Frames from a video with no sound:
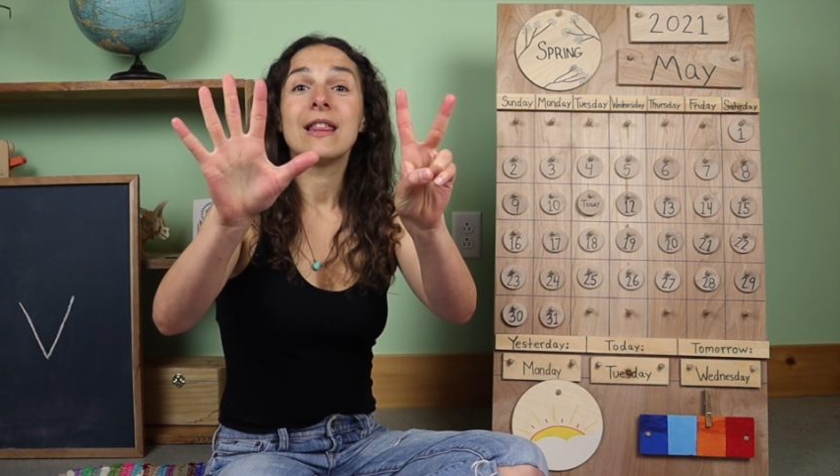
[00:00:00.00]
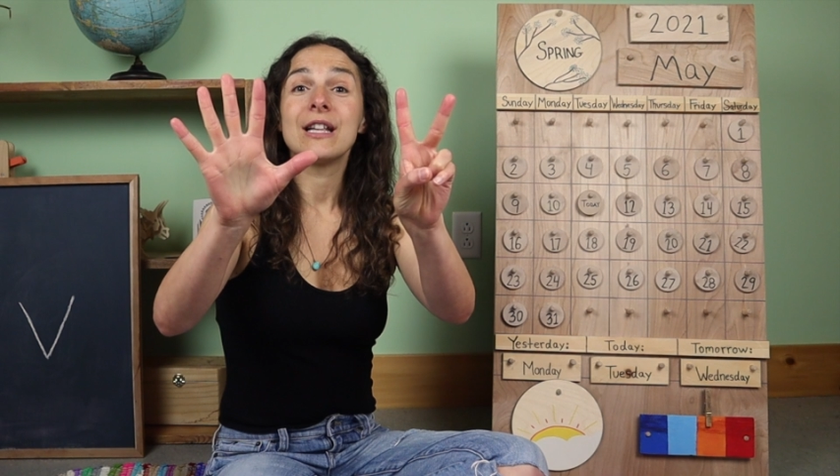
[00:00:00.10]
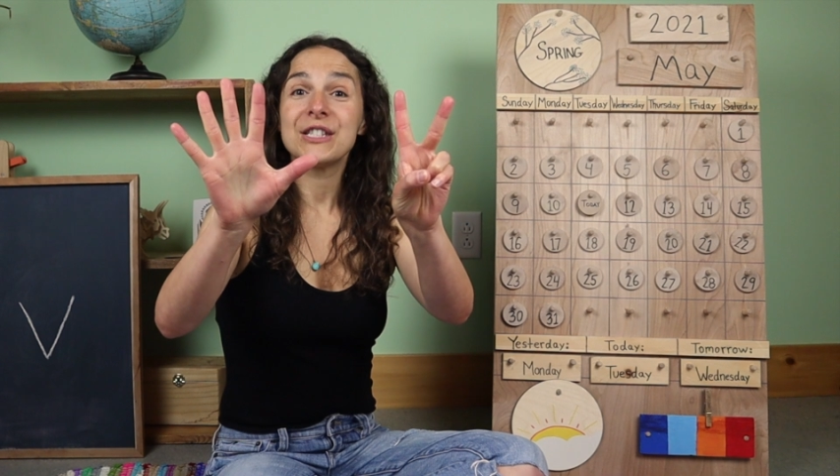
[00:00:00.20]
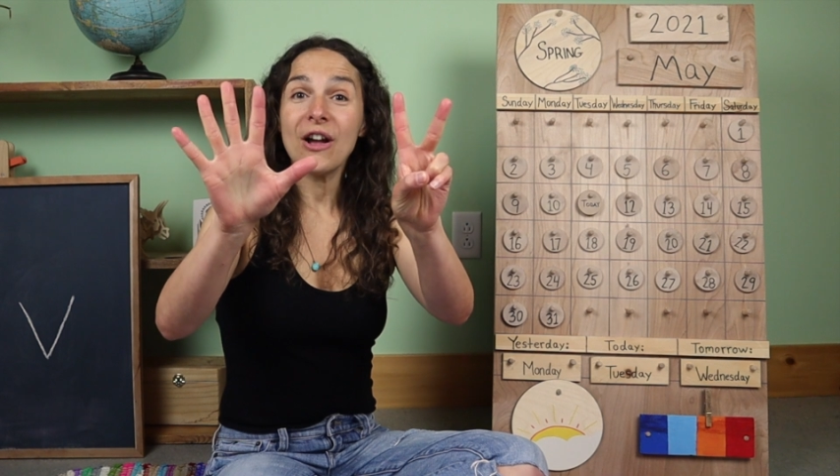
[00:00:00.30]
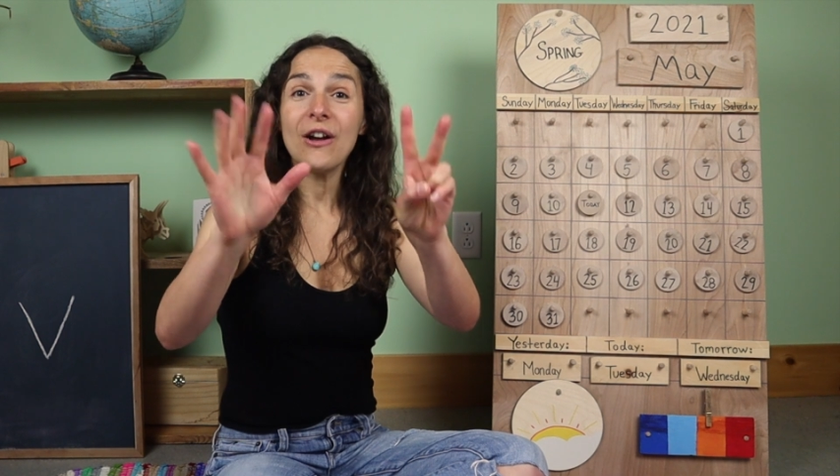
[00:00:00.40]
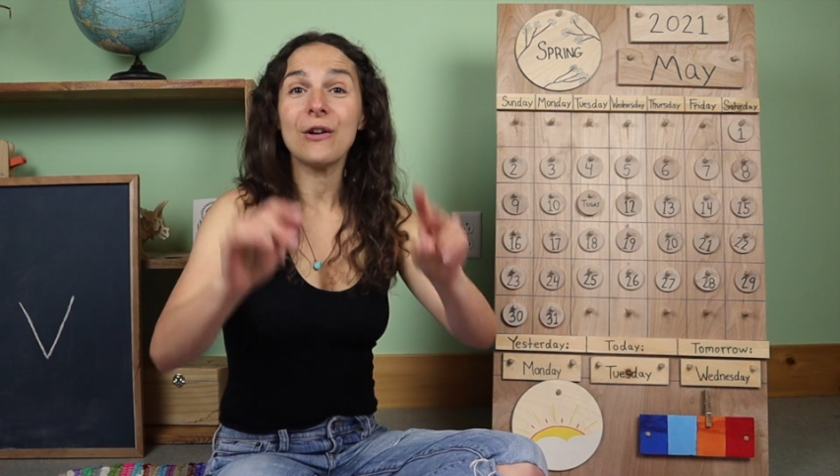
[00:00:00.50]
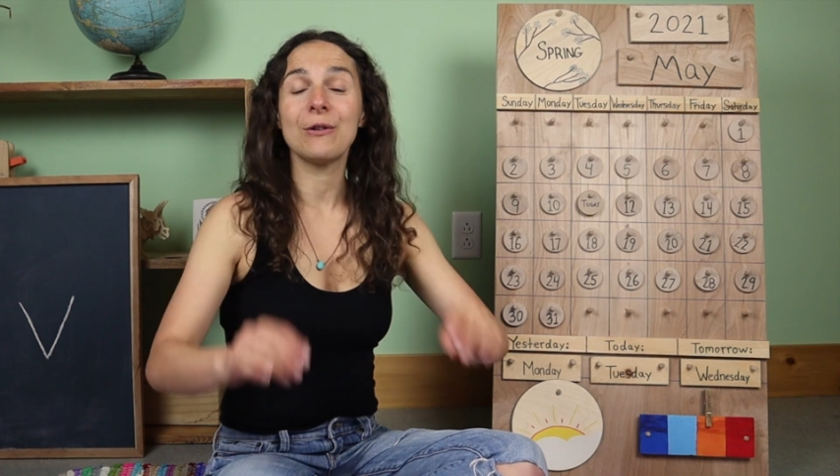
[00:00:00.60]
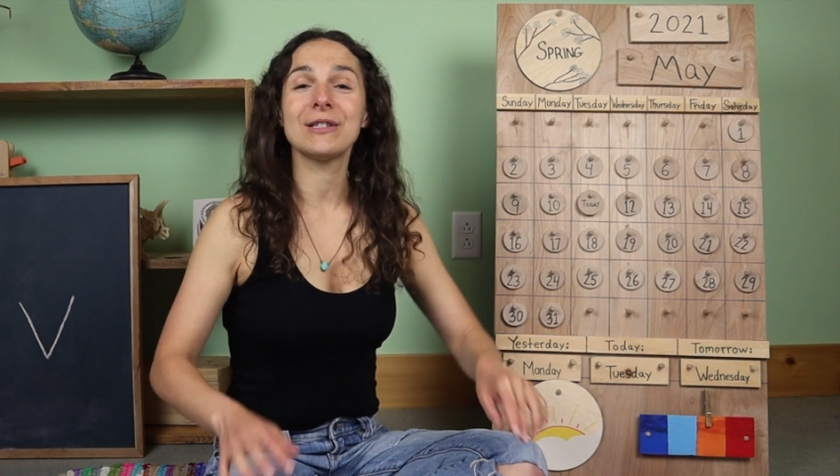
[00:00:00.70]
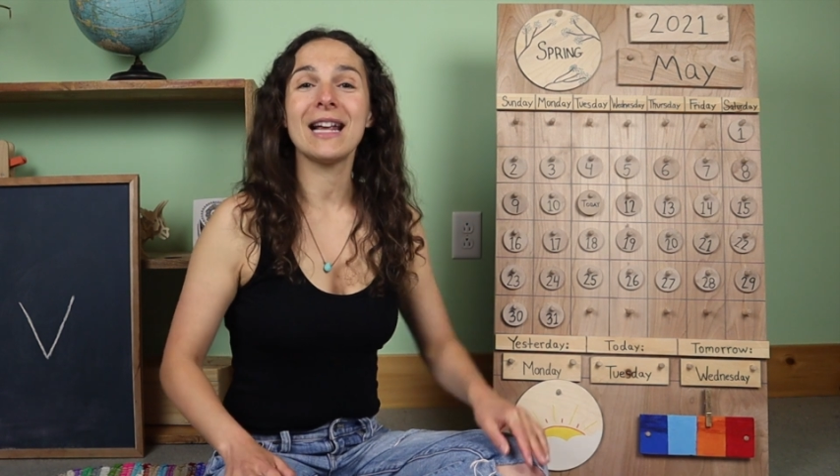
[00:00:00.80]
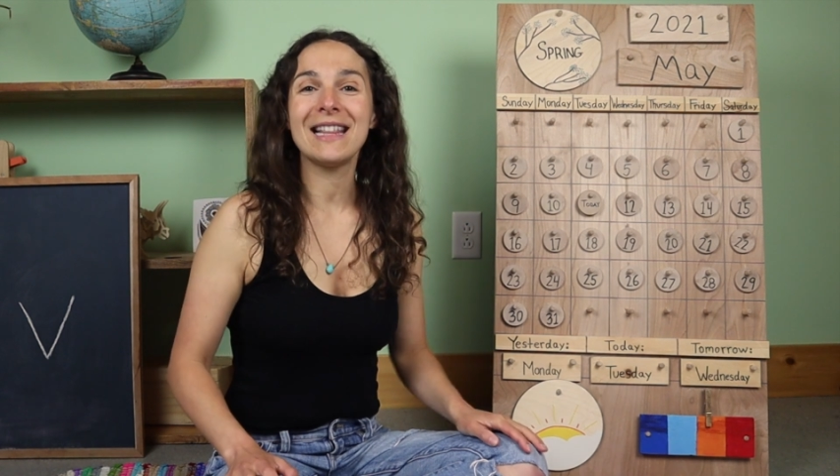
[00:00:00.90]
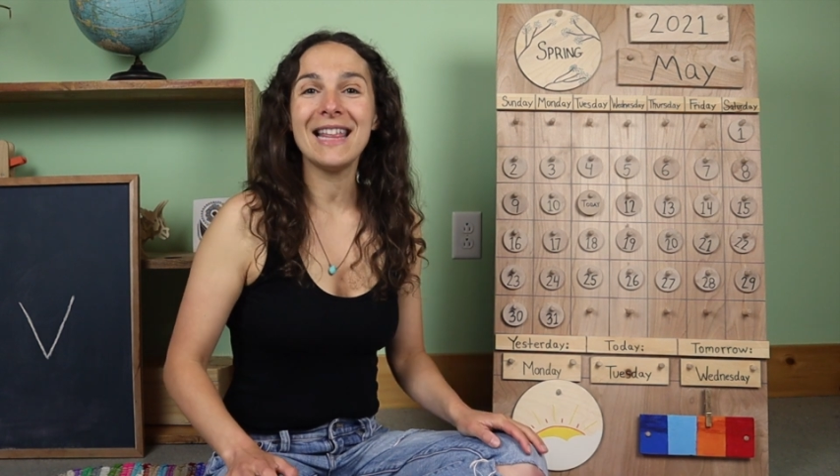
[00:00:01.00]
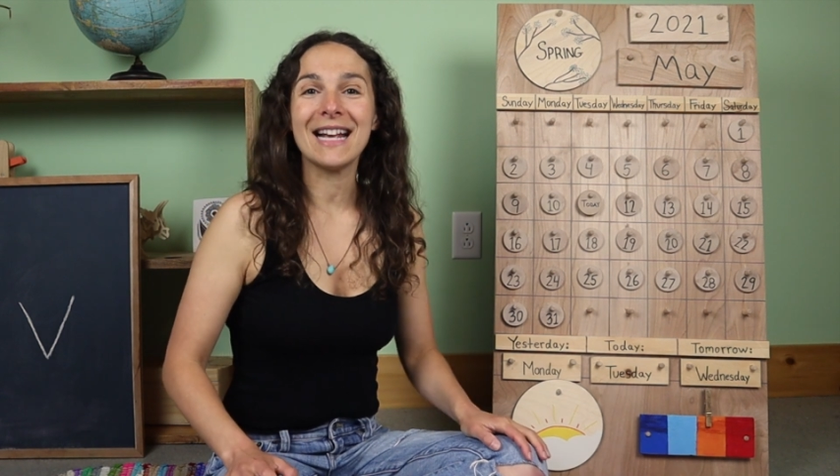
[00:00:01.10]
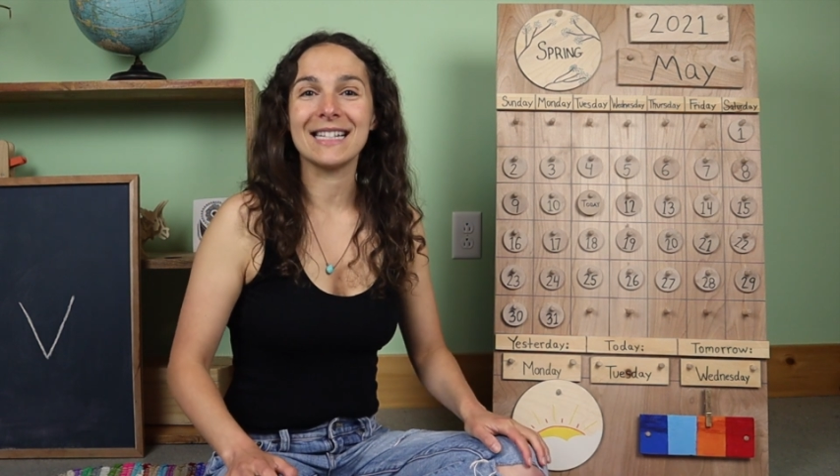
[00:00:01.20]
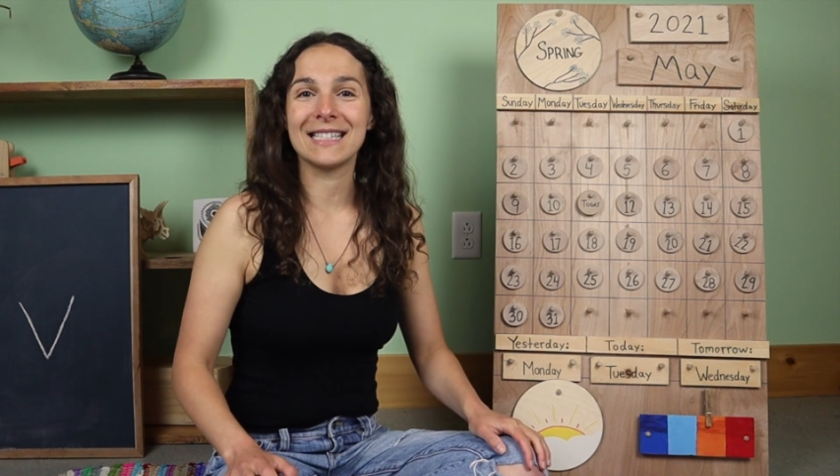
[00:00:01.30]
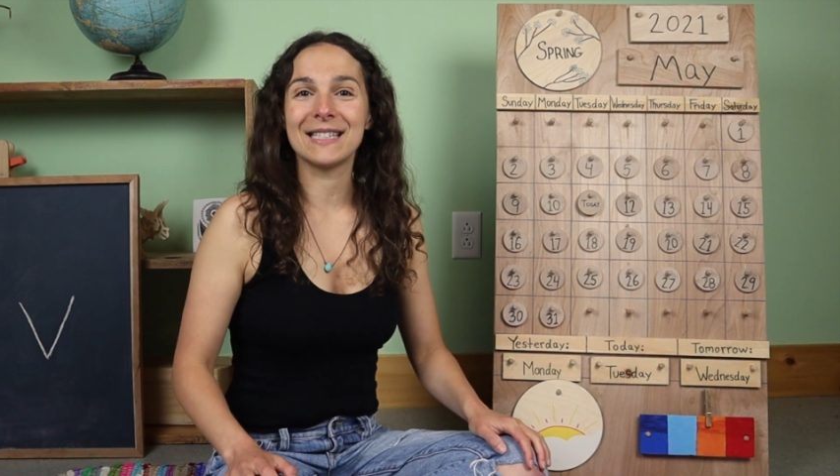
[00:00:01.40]
The song goes like
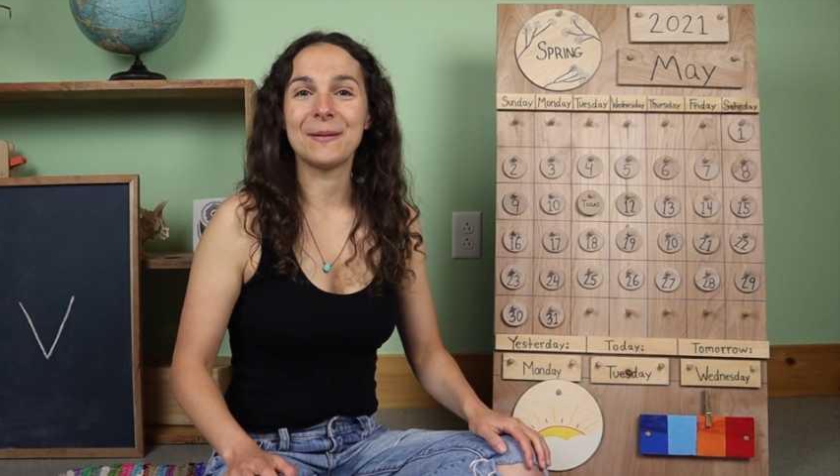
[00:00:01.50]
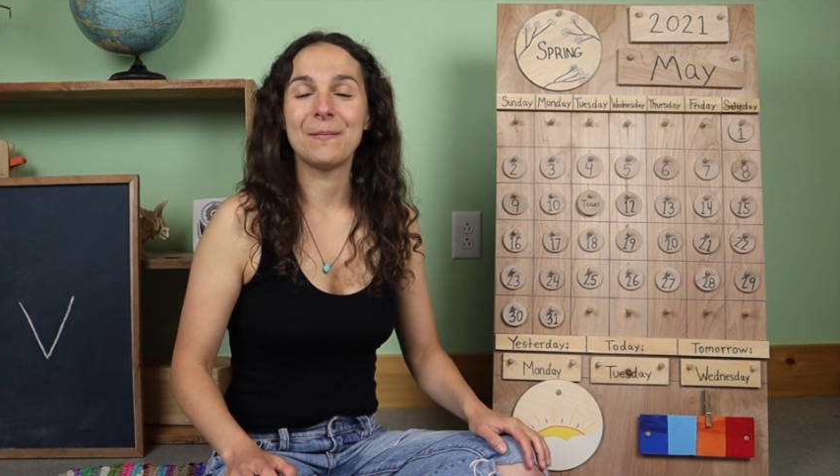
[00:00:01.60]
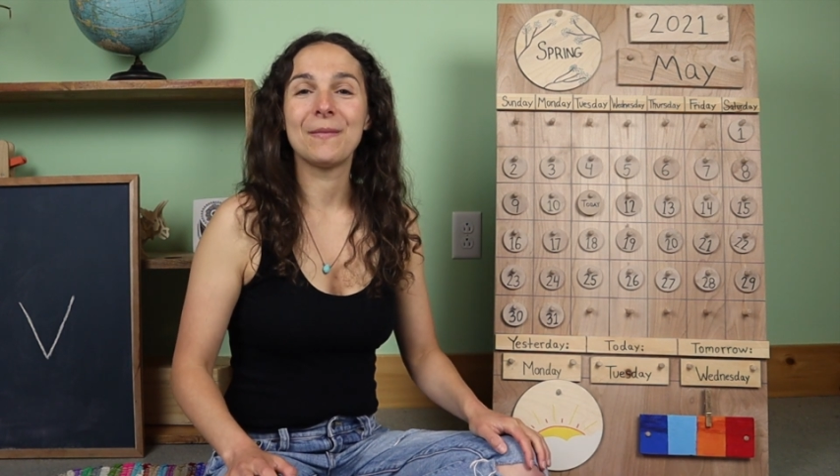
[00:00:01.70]
this.